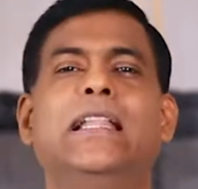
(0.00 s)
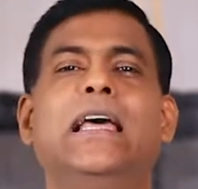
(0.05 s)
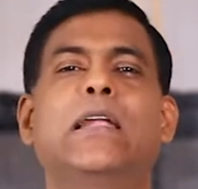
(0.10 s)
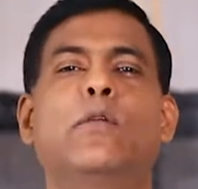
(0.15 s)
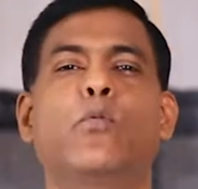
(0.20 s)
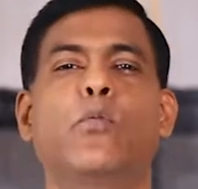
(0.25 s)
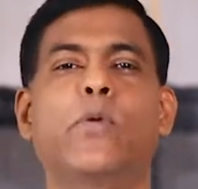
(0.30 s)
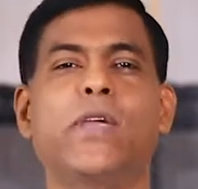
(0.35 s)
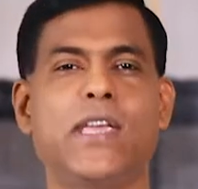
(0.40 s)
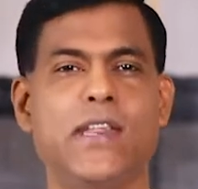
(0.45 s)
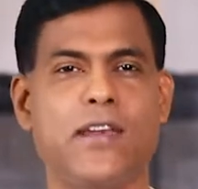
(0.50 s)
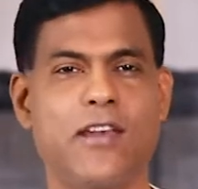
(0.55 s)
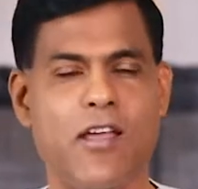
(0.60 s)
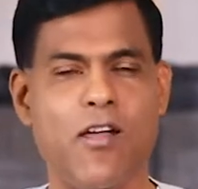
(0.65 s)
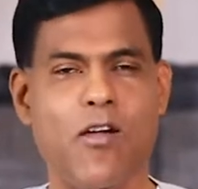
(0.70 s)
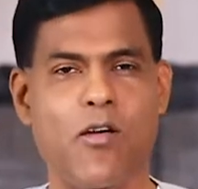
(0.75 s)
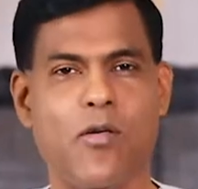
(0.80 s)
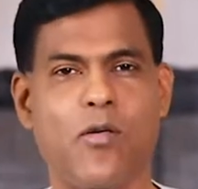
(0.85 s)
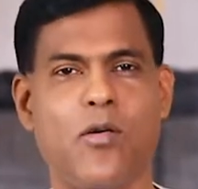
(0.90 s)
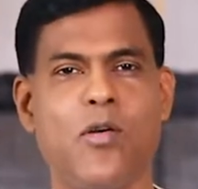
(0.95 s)
that we
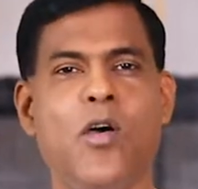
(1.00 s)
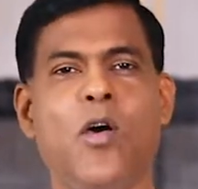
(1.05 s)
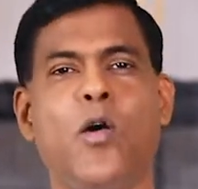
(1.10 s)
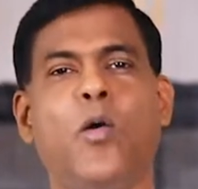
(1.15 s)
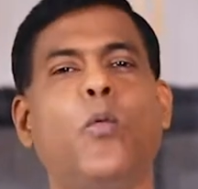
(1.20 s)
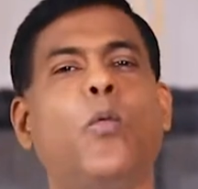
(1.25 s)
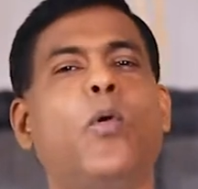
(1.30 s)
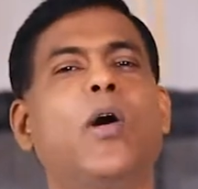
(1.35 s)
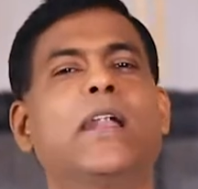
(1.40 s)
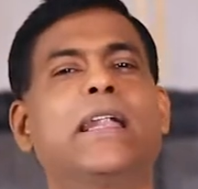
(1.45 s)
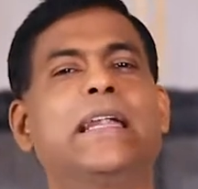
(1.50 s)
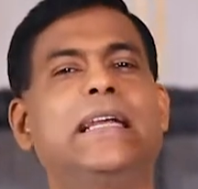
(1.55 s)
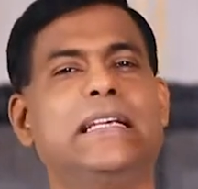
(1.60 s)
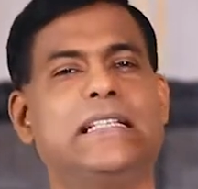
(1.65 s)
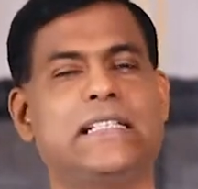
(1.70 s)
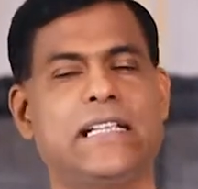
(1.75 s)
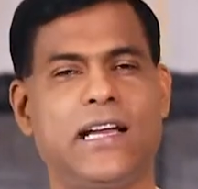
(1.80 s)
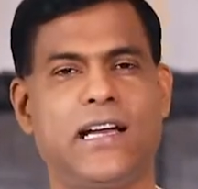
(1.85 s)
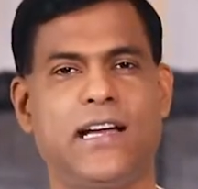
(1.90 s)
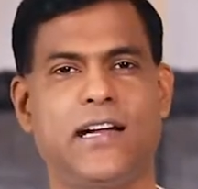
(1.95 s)
know what
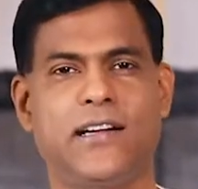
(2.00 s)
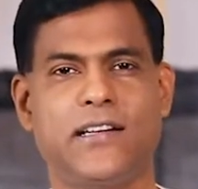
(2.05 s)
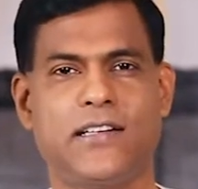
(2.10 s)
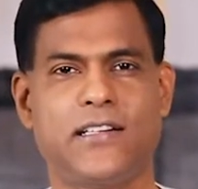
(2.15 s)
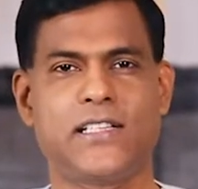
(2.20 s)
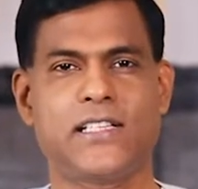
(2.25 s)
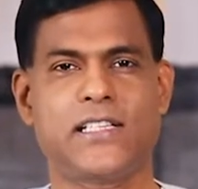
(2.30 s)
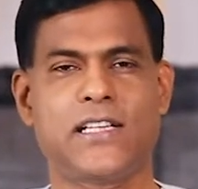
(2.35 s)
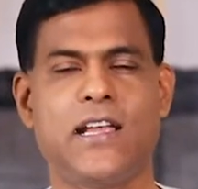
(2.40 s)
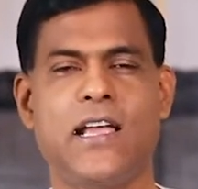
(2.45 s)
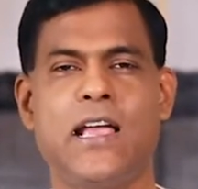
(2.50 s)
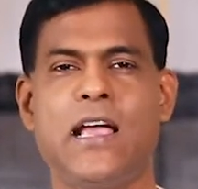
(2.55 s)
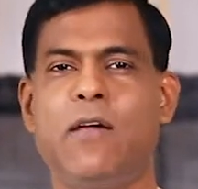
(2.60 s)
is ours.